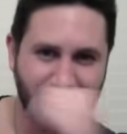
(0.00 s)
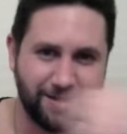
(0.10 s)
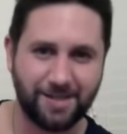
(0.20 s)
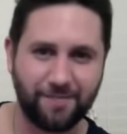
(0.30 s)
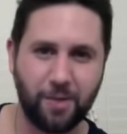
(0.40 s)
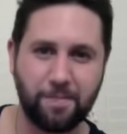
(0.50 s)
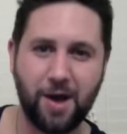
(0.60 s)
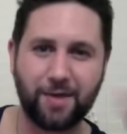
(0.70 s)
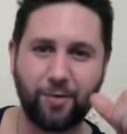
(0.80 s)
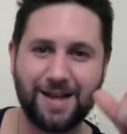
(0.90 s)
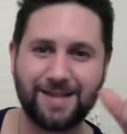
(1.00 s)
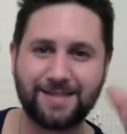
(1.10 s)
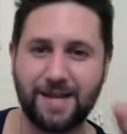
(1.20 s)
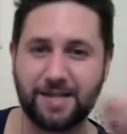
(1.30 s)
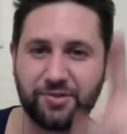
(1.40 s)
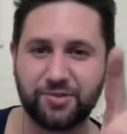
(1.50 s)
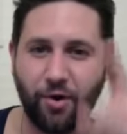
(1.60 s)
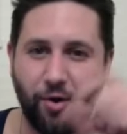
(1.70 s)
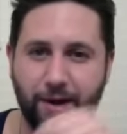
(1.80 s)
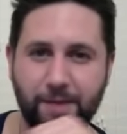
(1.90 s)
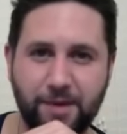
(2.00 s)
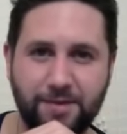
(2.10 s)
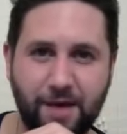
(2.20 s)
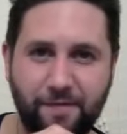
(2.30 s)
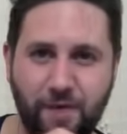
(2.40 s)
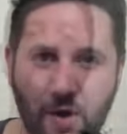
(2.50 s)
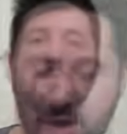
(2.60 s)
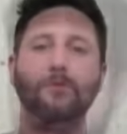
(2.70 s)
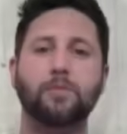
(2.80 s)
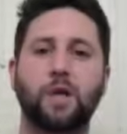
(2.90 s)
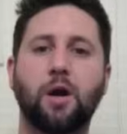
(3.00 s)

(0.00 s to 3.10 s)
The very bottom right-hand side. Sorry about that photo.